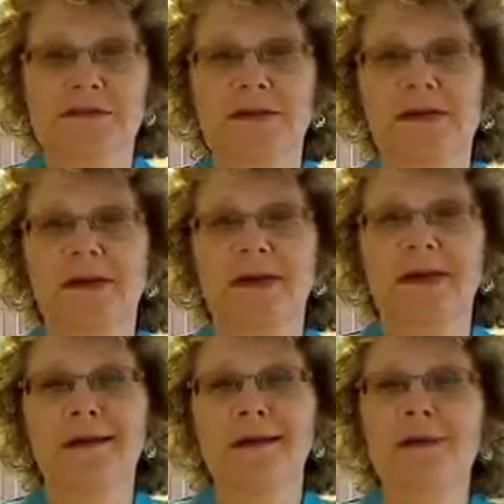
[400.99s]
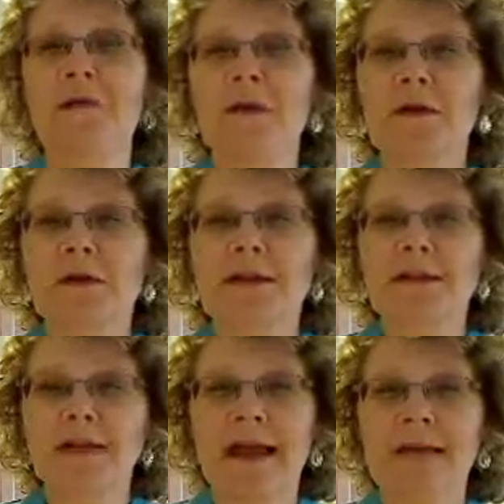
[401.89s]
So you won't want to wait till
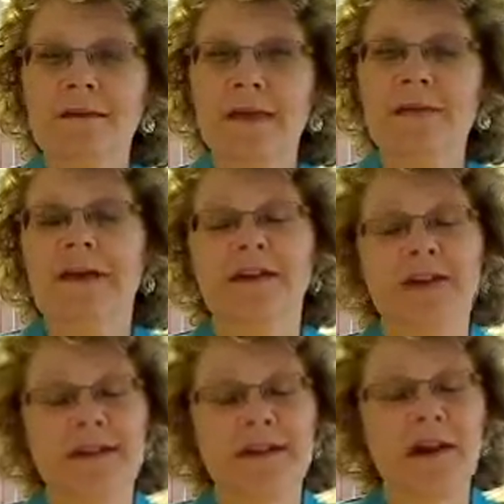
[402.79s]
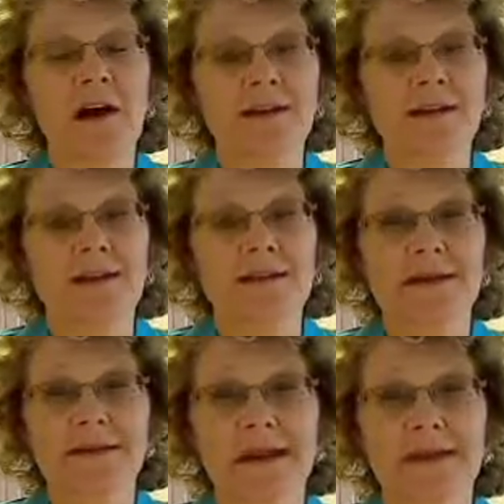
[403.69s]
the last minute because you need to contact
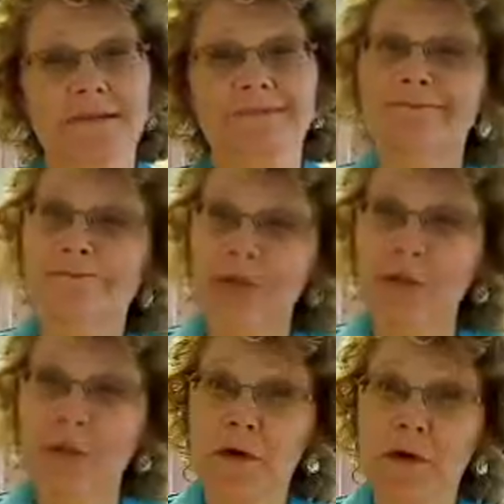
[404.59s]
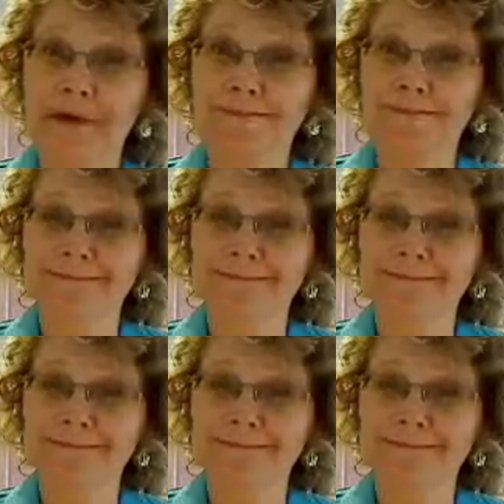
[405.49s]
somebody. Fair warning.